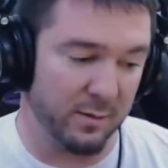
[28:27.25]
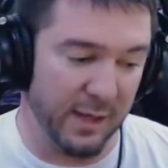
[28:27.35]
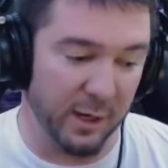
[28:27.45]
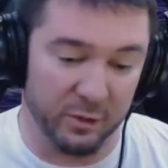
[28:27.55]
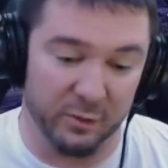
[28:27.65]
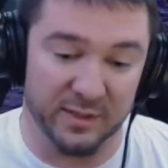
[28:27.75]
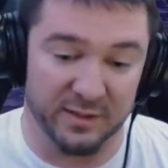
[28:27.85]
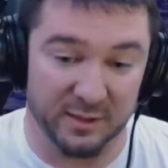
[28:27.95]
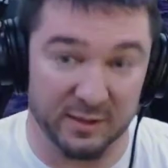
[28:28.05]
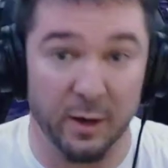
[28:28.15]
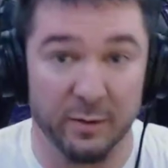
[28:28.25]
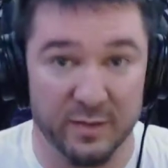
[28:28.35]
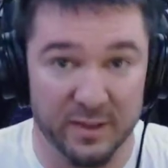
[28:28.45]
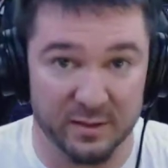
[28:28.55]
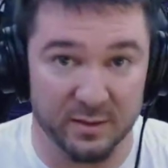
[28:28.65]
characteristic of
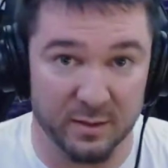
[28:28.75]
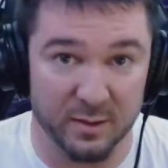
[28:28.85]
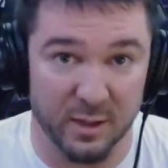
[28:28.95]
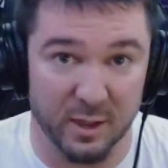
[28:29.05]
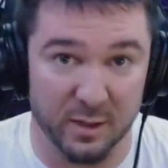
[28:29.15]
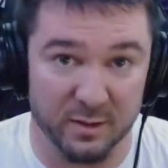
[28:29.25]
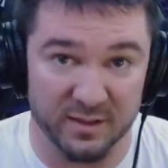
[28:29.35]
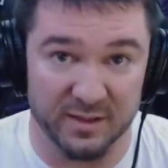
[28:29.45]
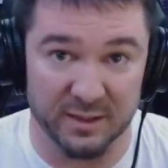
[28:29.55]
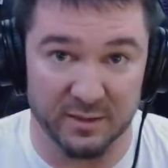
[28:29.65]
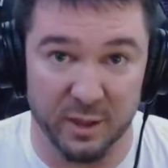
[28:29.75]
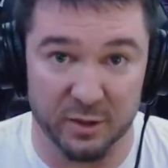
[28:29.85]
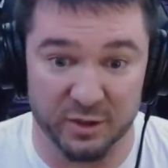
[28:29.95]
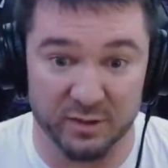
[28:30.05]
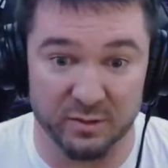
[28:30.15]
this disease,
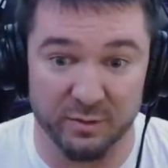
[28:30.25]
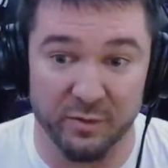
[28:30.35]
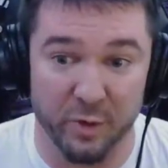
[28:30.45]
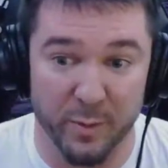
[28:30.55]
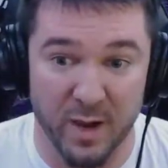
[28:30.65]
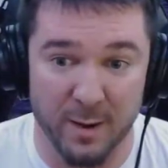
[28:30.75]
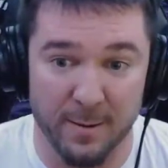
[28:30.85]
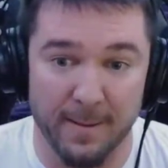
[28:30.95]
Hodgkin's lymphoma,